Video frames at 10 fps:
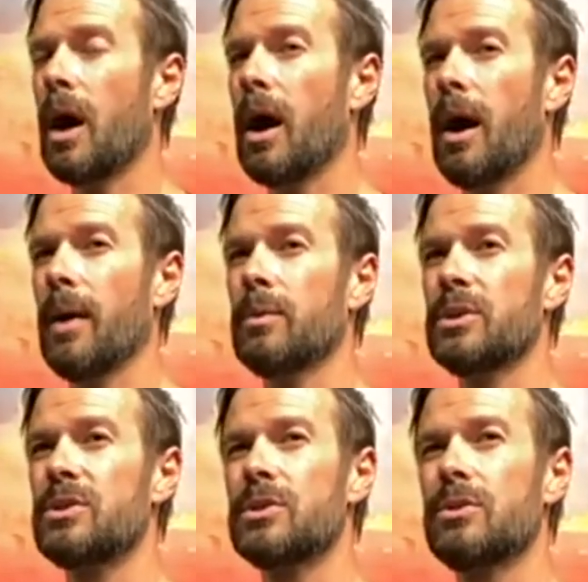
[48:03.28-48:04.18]
I
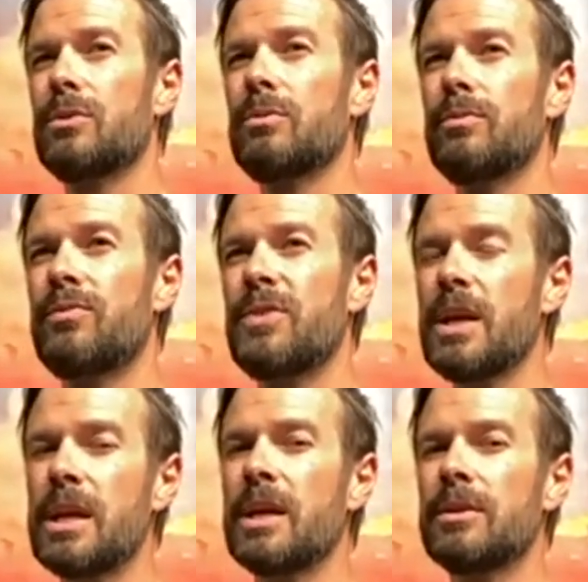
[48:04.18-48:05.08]
was
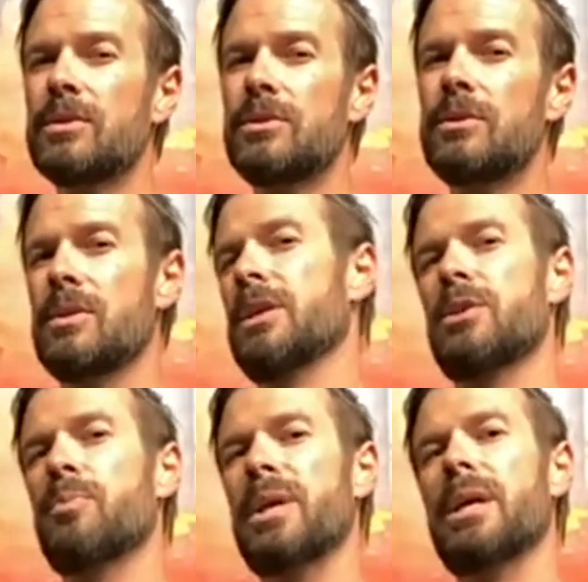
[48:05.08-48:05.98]
thinking that to
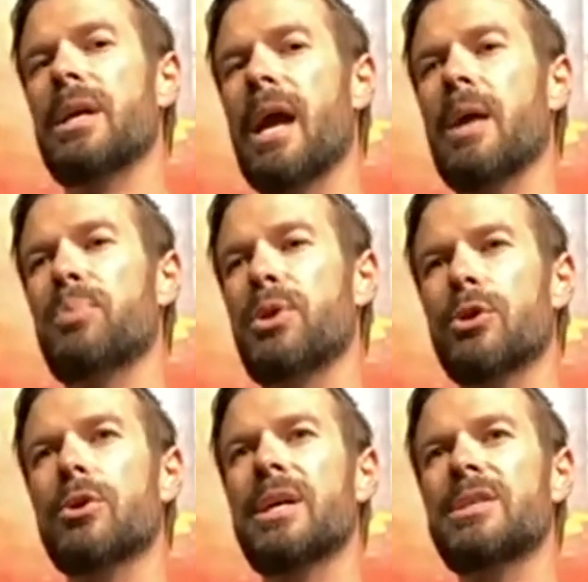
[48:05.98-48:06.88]
be a
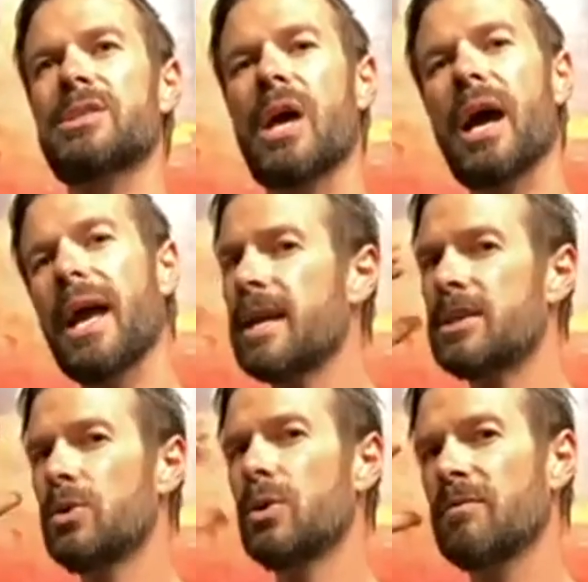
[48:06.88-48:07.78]
purist, I had
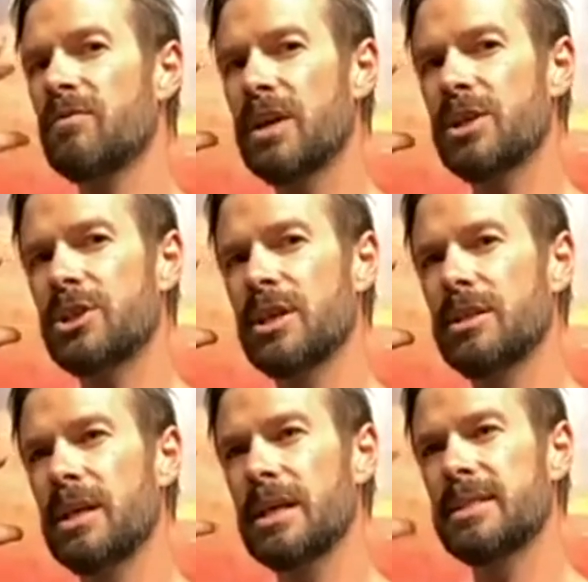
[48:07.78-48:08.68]
to envision
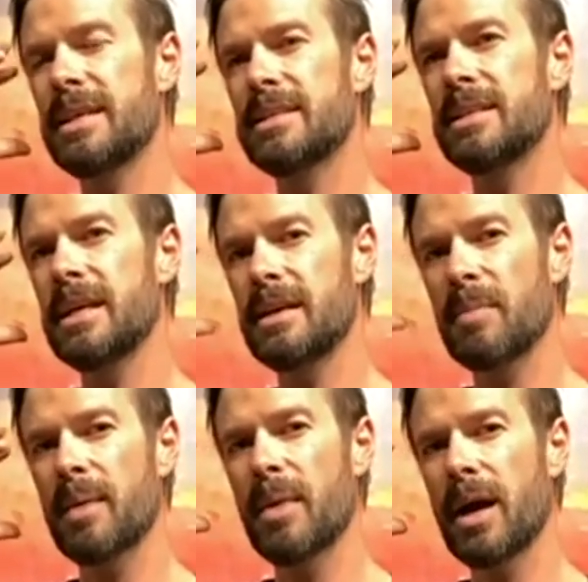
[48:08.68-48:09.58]
the intensity in my
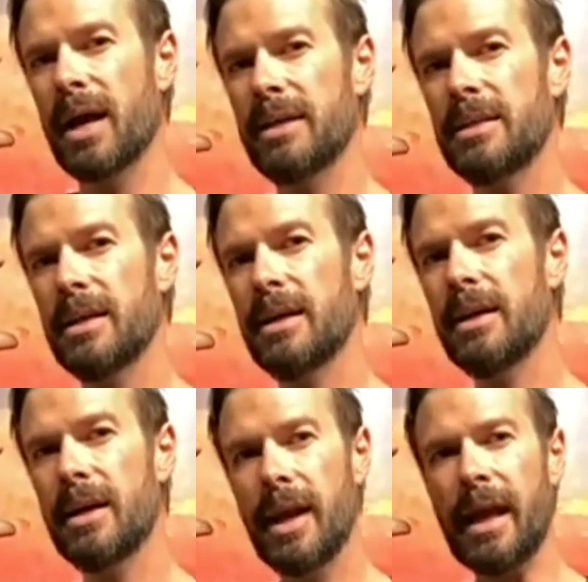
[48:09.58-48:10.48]
mind
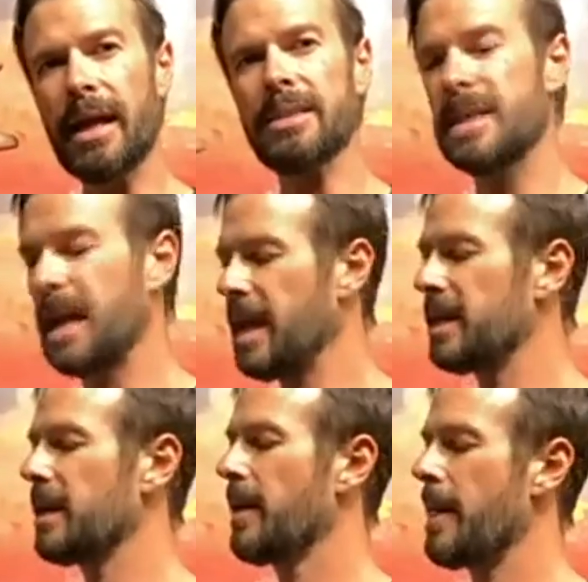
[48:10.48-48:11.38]
and
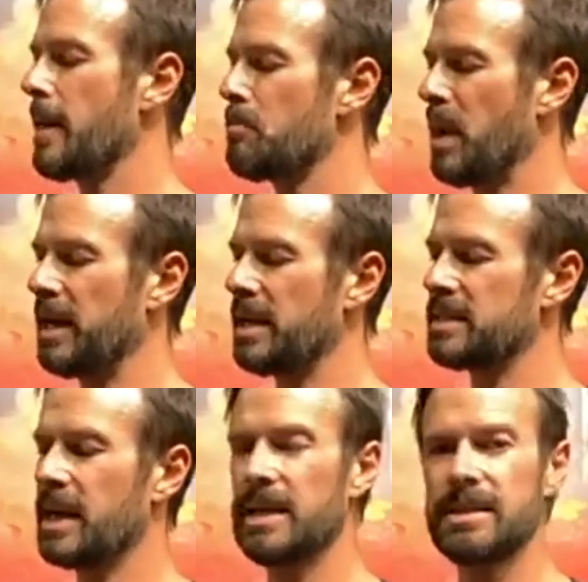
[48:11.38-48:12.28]
take paintings
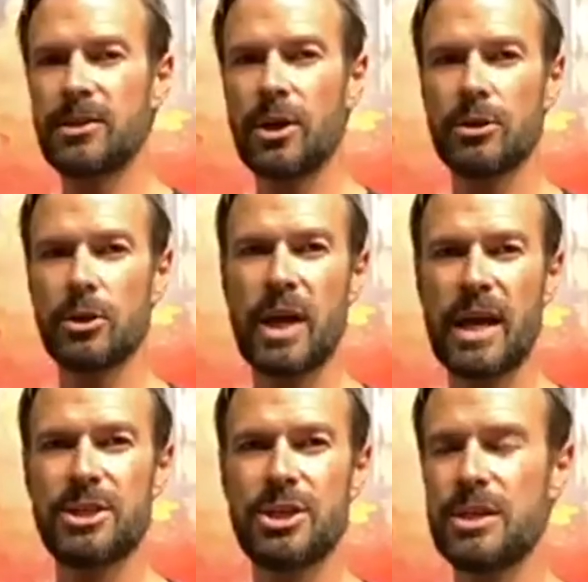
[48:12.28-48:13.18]
I had done on
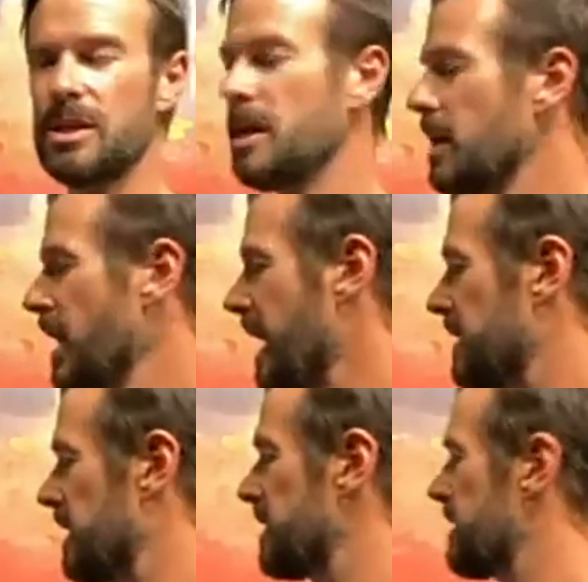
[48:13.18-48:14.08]
location and
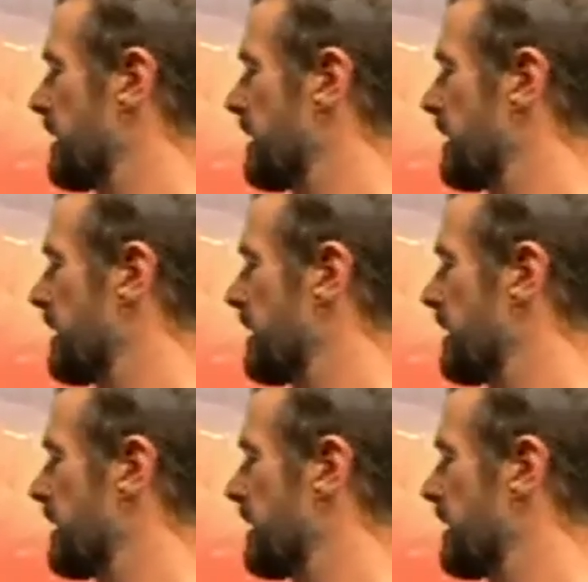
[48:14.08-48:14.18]
then set